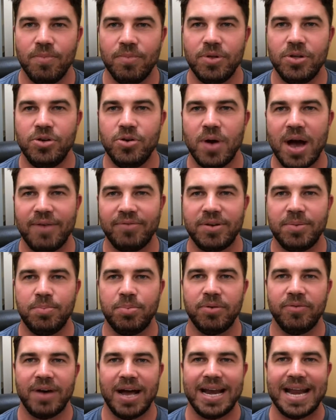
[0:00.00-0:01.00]
You have to
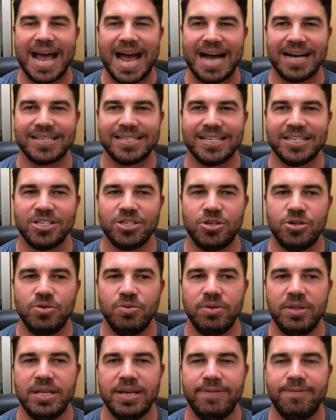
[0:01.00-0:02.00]
provide access to
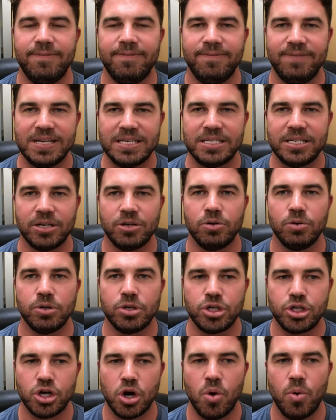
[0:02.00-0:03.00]
the physical
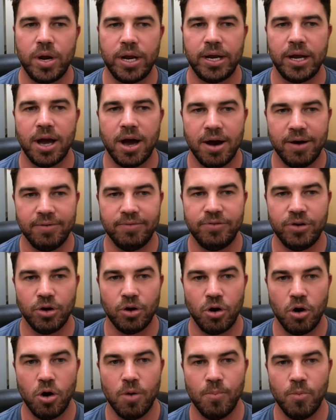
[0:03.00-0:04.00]
showing of your
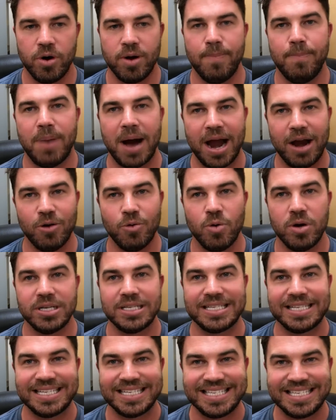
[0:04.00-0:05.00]
home. When a buyer wants
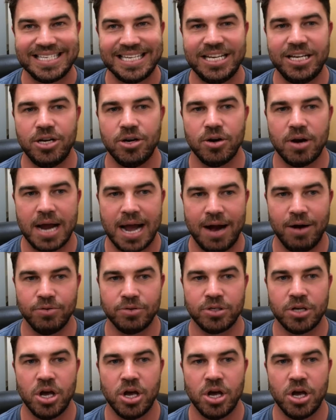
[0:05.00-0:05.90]
to see your house,